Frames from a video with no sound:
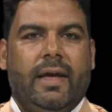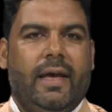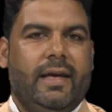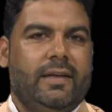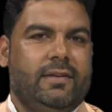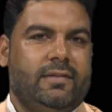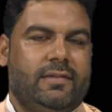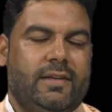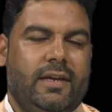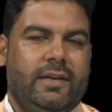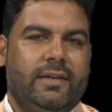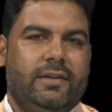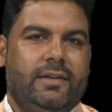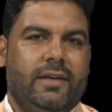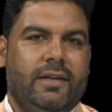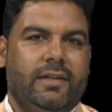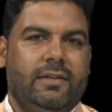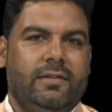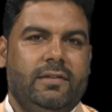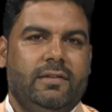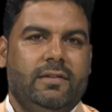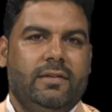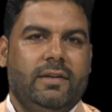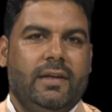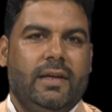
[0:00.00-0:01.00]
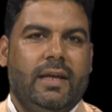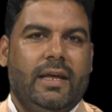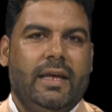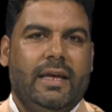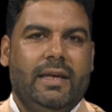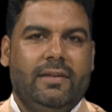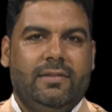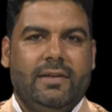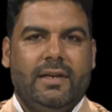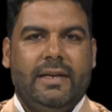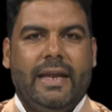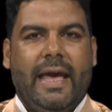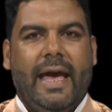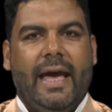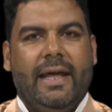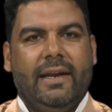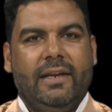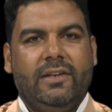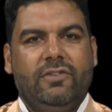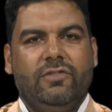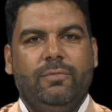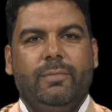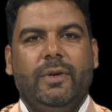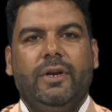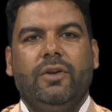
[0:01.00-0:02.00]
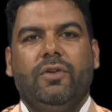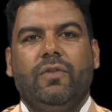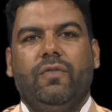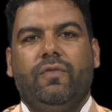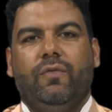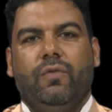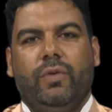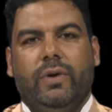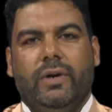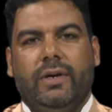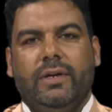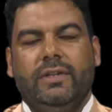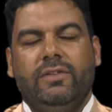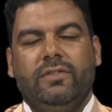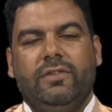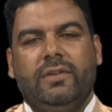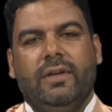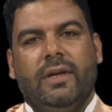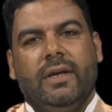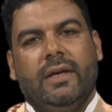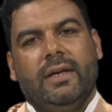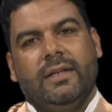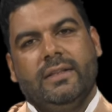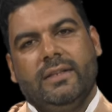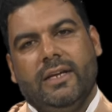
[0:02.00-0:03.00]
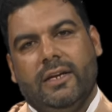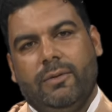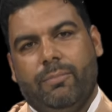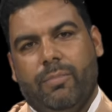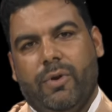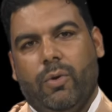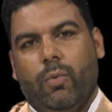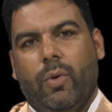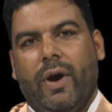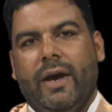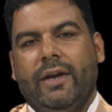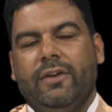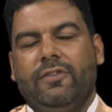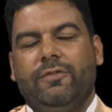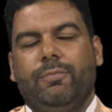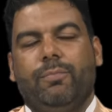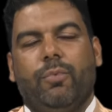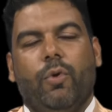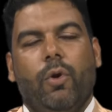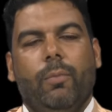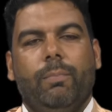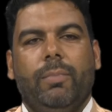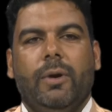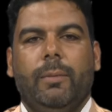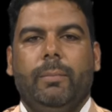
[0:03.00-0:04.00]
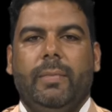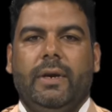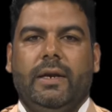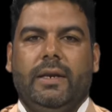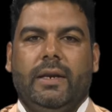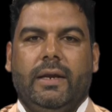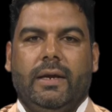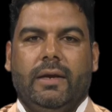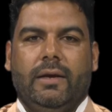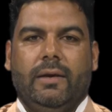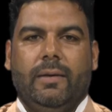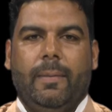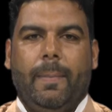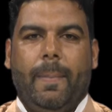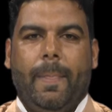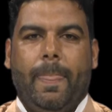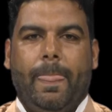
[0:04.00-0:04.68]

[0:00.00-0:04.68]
A sentence is an arrangement of words that provides proper meaning.